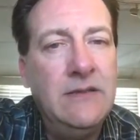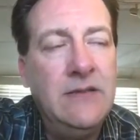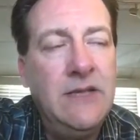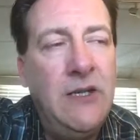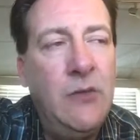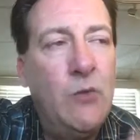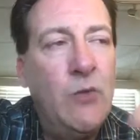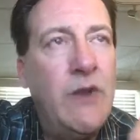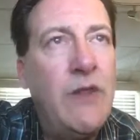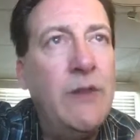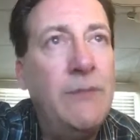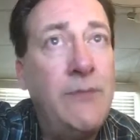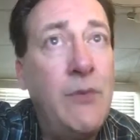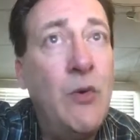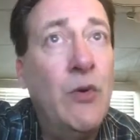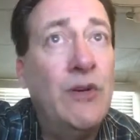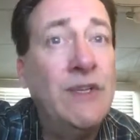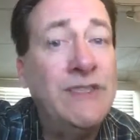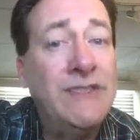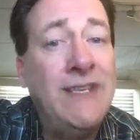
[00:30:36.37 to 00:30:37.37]
in one of the
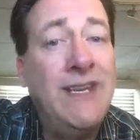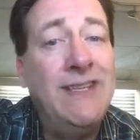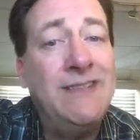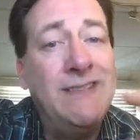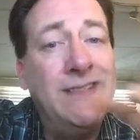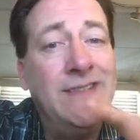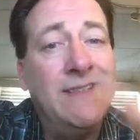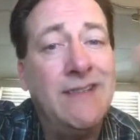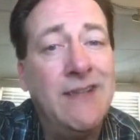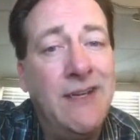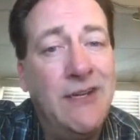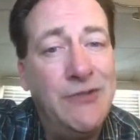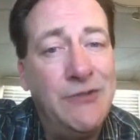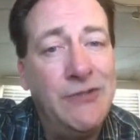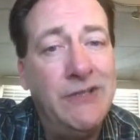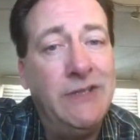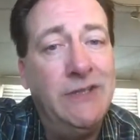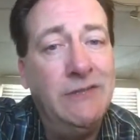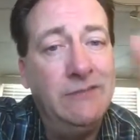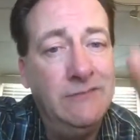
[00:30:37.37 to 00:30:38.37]
poorest states in the
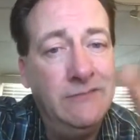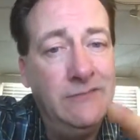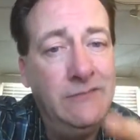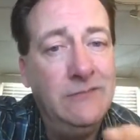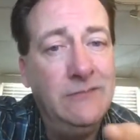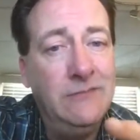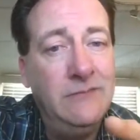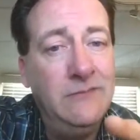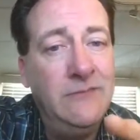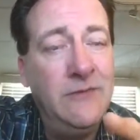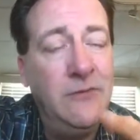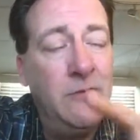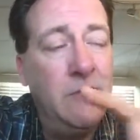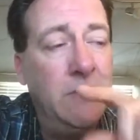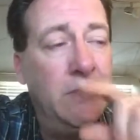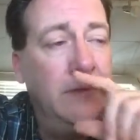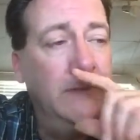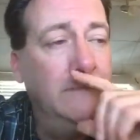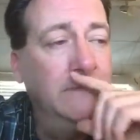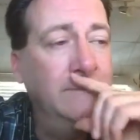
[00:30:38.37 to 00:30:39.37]
country, for
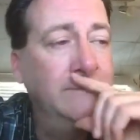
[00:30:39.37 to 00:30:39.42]
one,